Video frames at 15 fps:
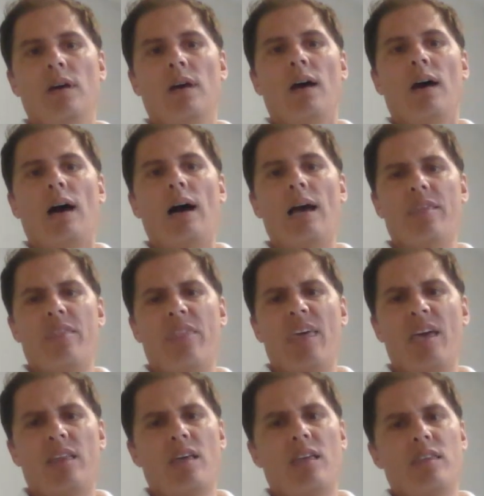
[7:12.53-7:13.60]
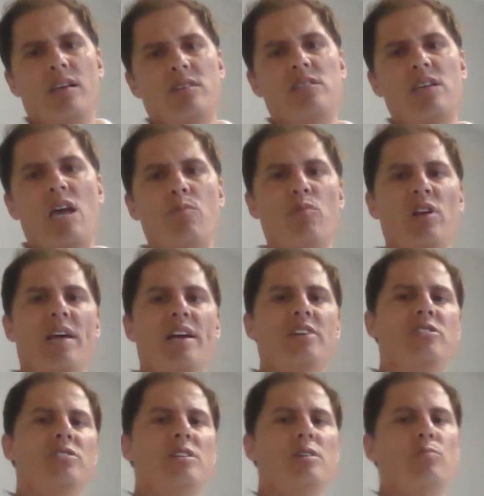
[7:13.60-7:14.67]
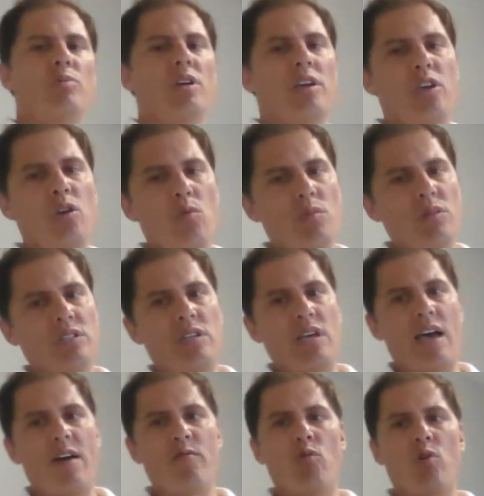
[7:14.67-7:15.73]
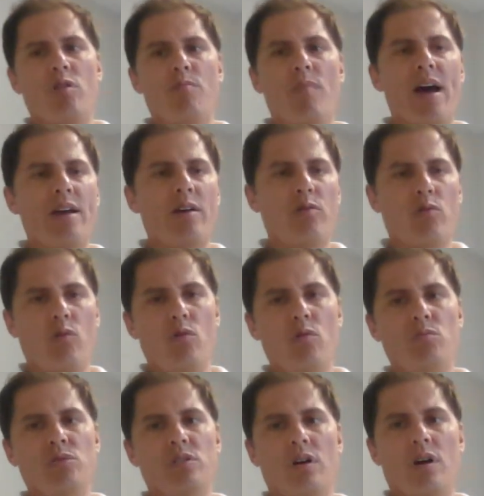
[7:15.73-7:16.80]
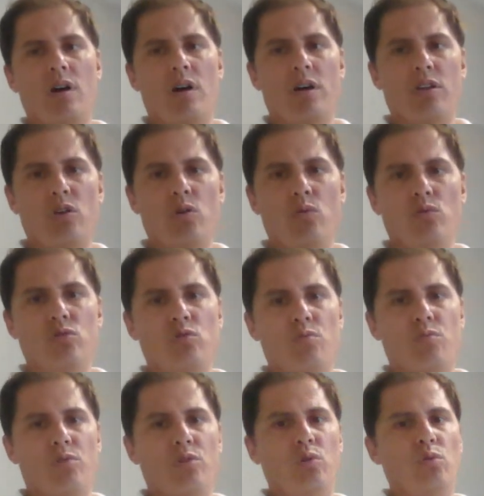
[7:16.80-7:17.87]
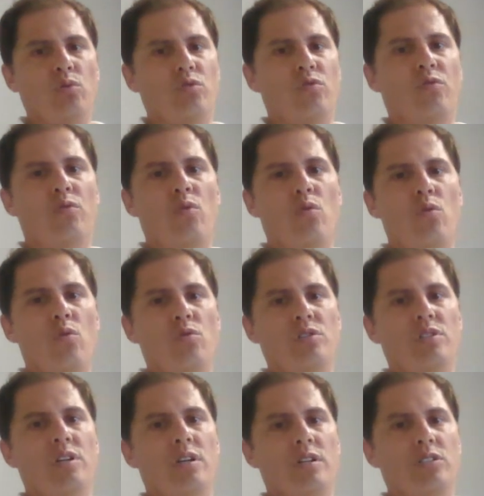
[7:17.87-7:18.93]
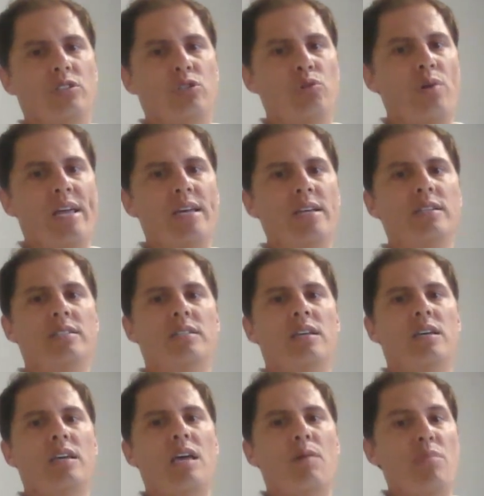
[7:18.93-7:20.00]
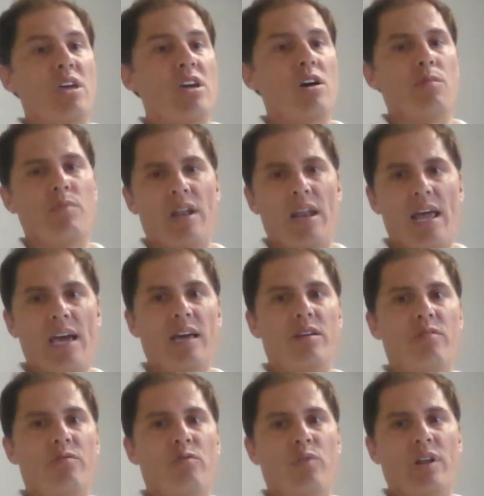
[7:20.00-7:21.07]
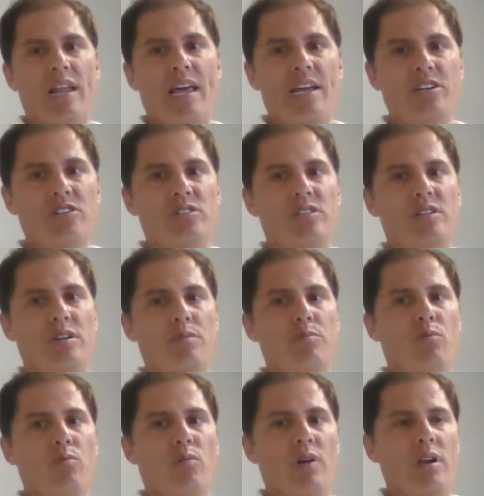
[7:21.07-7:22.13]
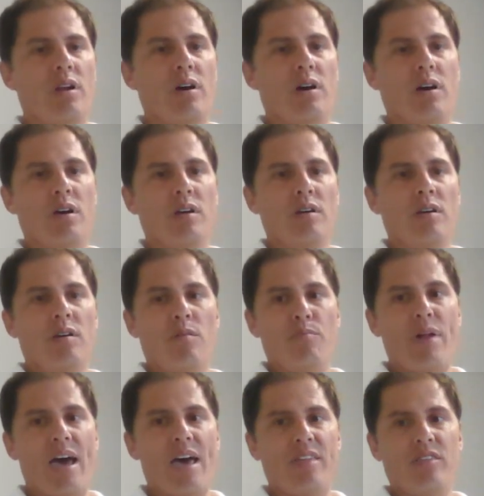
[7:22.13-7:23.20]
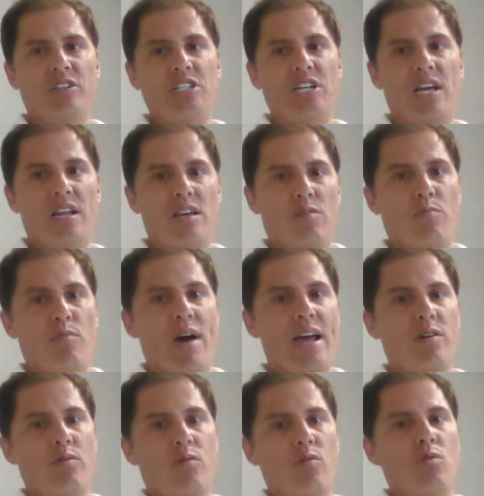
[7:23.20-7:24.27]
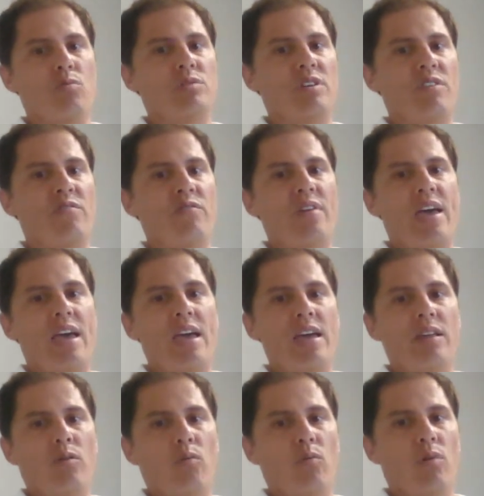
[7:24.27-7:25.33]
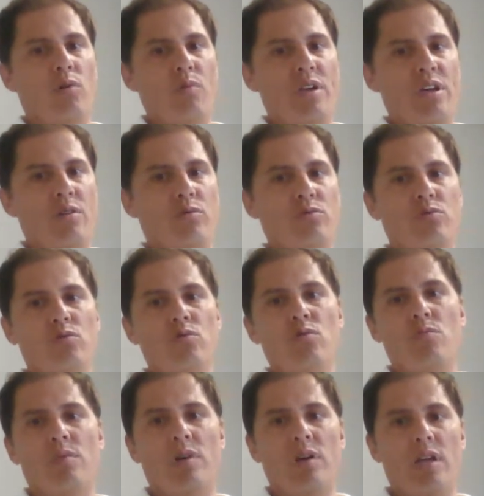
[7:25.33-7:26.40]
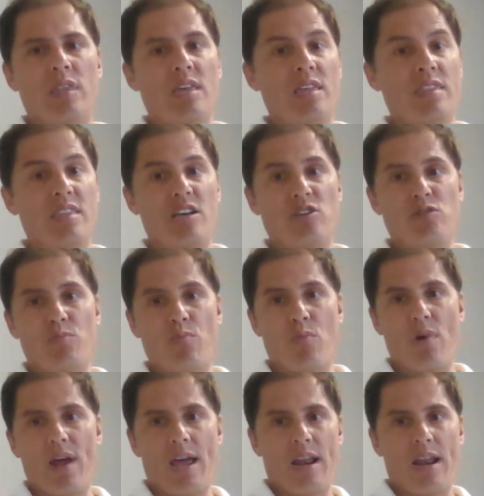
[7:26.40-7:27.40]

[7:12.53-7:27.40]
I think that the same relationship that humans have with microbes used to produce foods and drinks can become a negative relationship when pathogenic microbes invade what we consume, and then they spread,